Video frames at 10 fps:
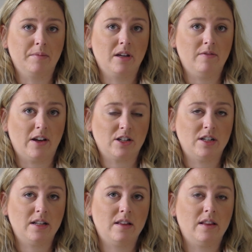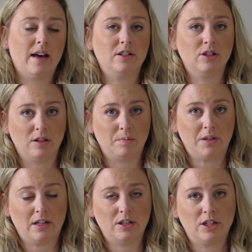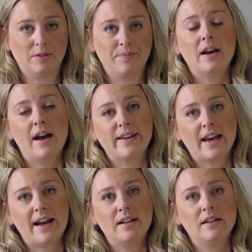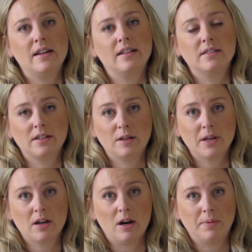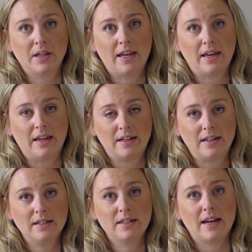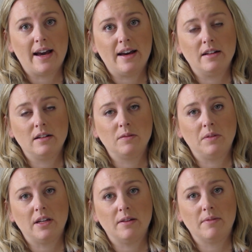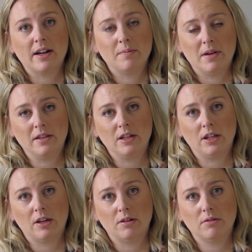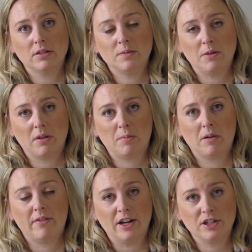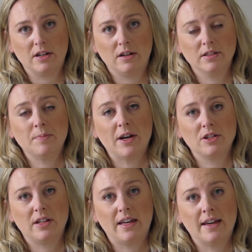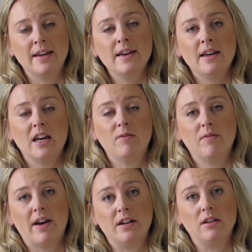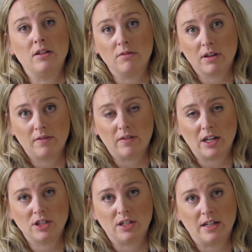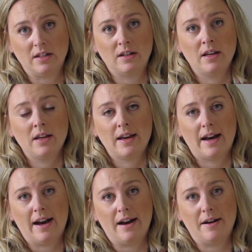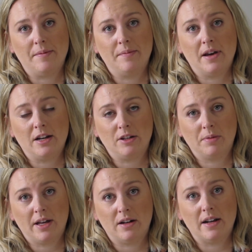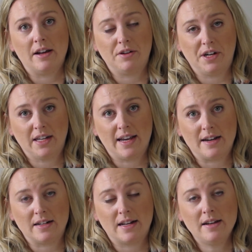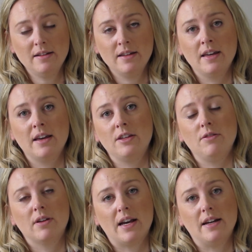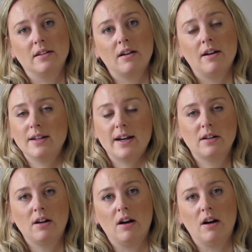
conviction, then that shouldn't be an issue. Again, it's a little bit complicated, and we recommend that you speak with a professional, especially if you've had a new conviction and you plan on entering Canada. You can contact our